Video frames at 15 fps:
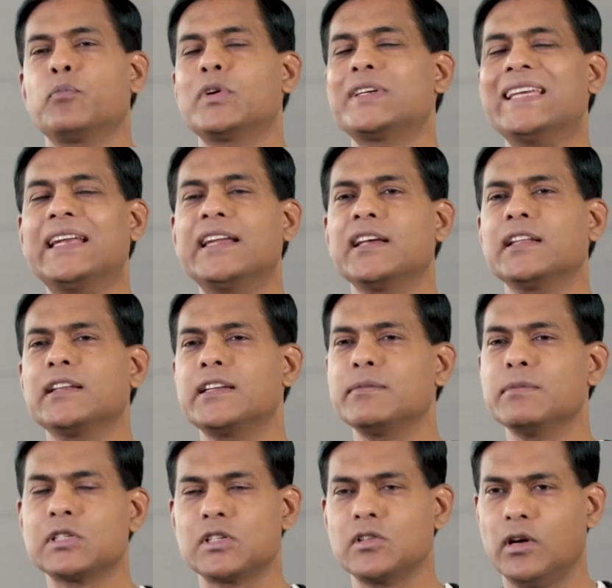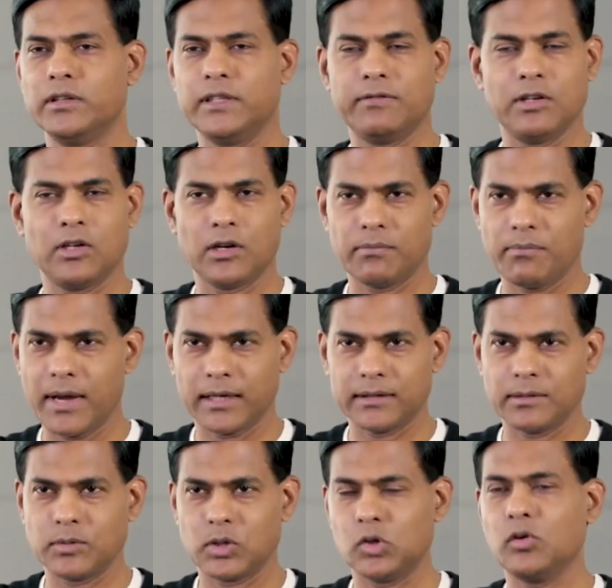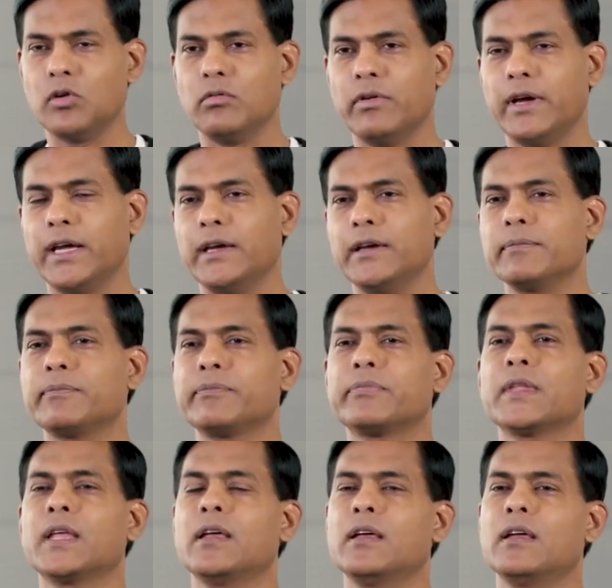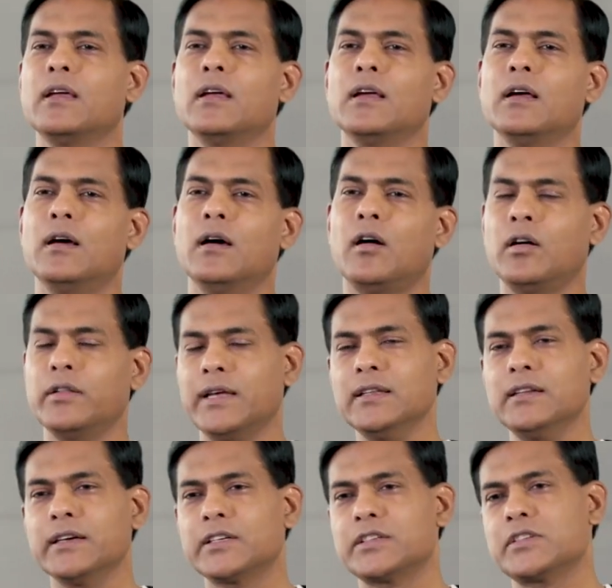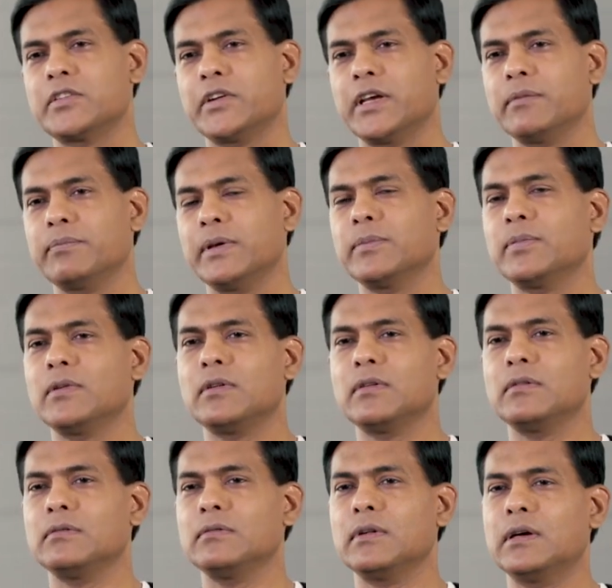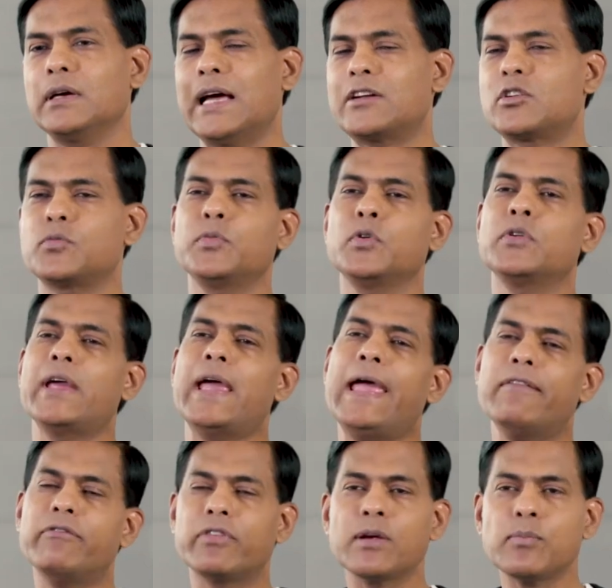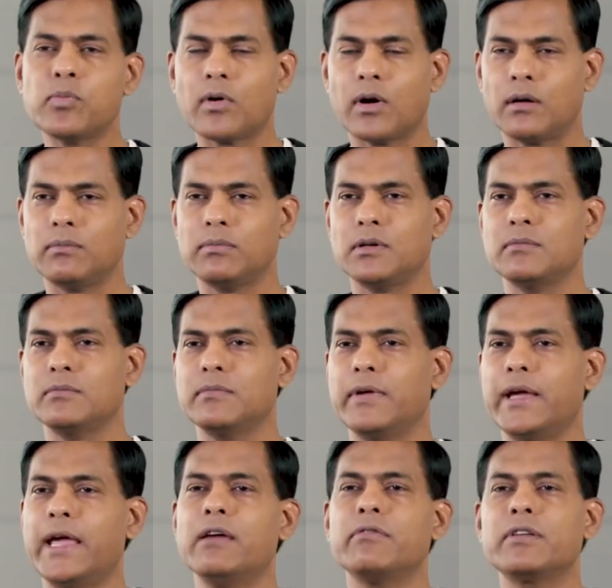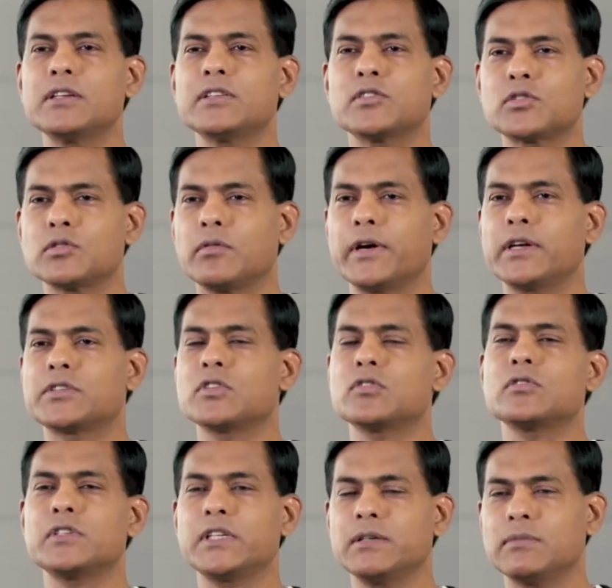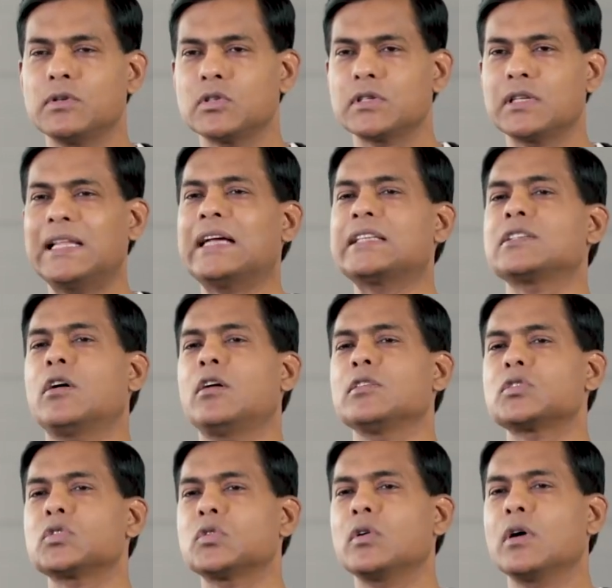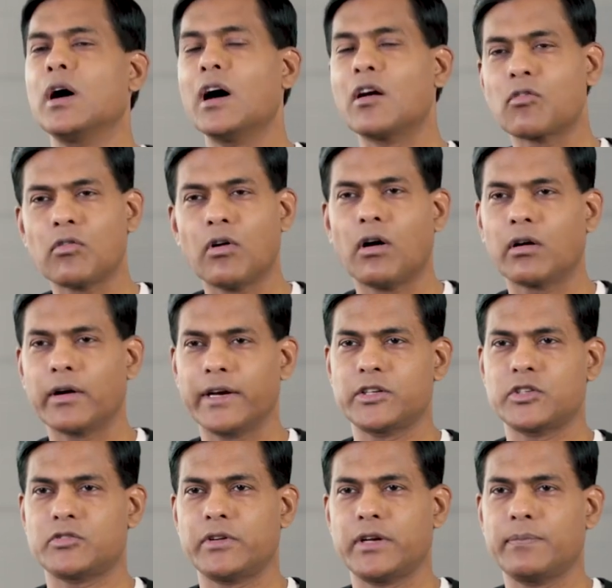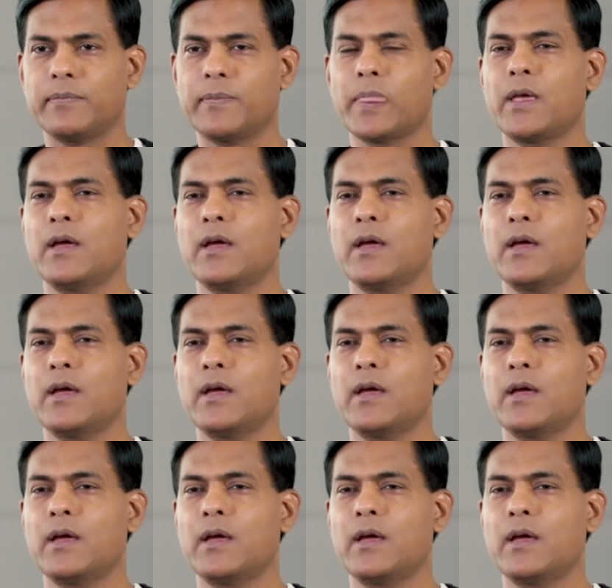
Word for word: Pretending the demons are not there will not make them go away. On the other extreme, people attribute every problem, every situation to demons, and that's also a wrong extreme.